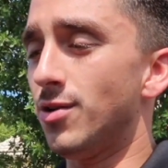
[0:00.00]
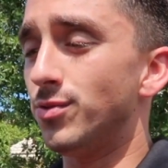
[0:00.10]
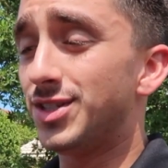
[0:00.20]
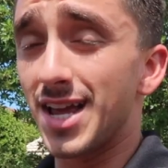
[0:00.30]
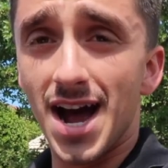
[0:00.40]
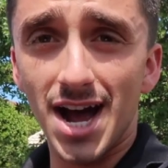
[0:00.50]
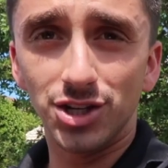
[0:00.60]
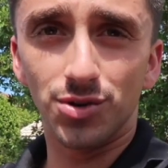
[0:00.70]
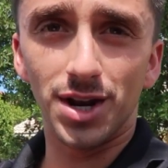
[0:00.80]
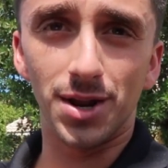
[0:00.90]
stay
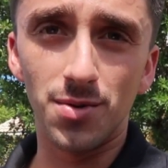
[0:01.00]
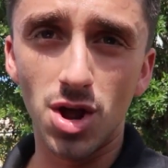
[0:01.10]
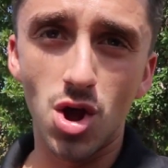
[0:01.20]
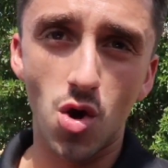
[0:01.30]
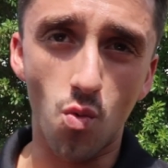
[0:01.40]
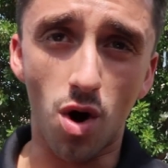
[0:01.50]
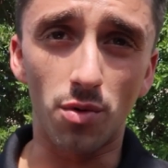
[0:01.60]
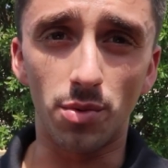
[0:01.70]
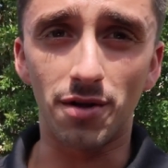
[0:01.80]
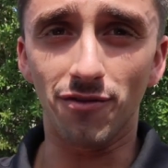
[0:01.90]
hydrated while
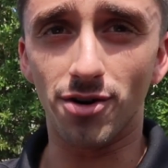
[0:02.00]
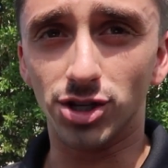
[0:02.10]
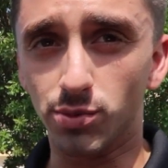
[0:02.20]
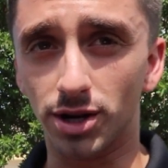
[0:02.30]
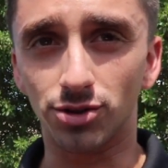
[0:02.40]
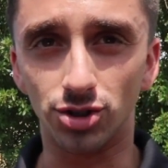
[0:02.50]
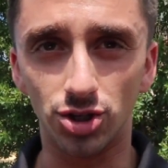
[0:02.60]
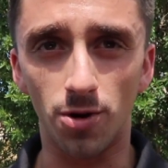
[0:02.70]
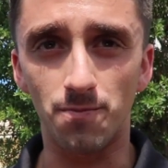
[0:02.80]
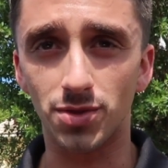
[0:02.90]
we wait for our inspector.
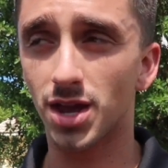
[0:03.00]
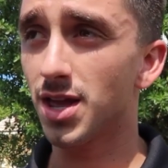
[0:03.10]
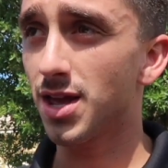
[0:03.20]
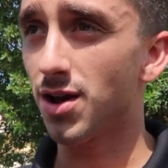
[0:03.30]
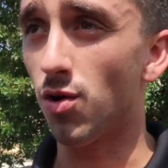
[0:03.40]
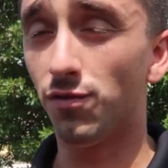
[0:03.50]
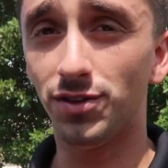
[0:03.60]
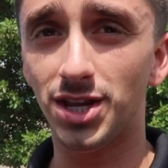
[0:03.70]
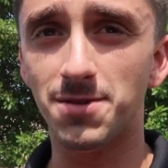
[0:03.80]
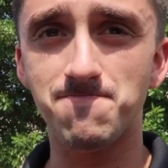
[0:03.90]
So
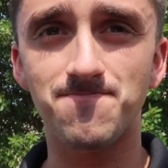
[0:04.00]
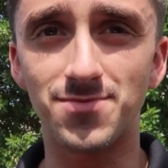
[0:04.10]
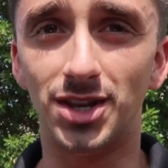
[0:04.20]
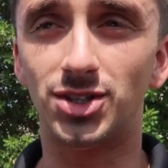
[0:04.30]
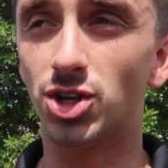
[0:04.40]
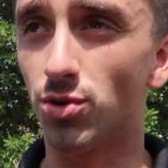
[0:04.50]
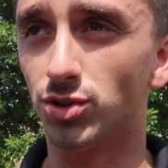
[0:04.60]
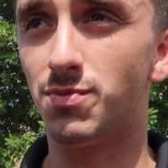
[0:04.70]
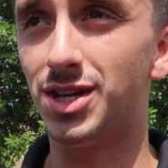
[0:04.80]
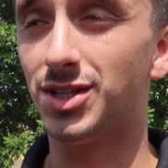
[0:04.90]
hopefully this
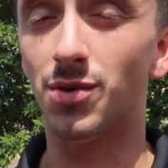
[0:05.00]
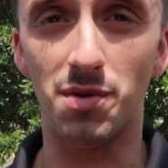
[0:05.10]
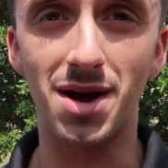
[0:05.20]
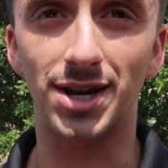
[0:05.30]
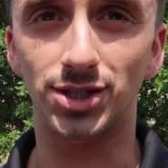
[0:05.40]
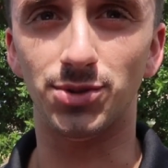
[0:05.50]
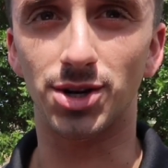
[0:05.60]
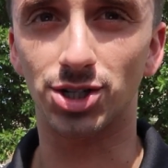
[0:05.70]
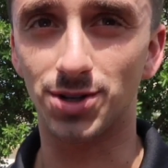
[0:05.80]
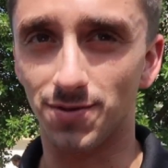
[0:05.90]
goes amazing and we pass
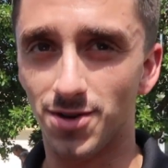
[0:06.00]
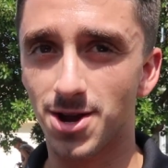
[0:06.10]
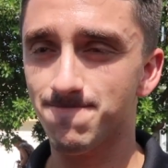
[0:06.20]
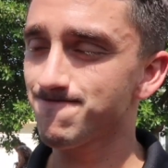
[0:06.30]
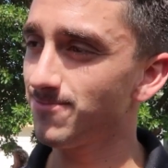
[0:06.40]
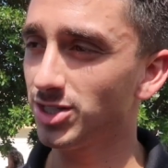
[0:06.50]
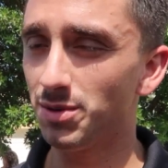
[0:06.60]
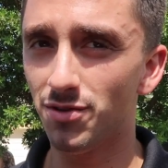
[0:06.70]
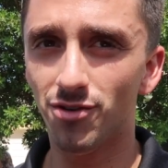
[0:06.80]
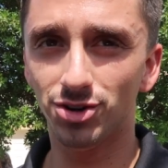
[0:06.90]
inspection. If not, it's
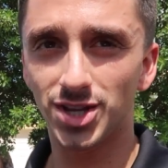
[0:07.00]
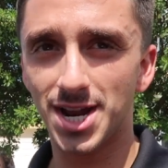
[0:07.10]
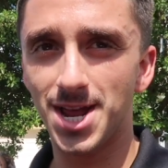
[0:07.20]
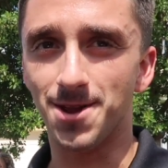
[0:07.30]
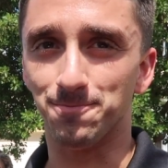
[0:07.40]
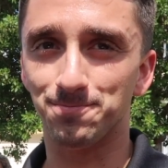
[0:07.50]
gonna be a very sad day.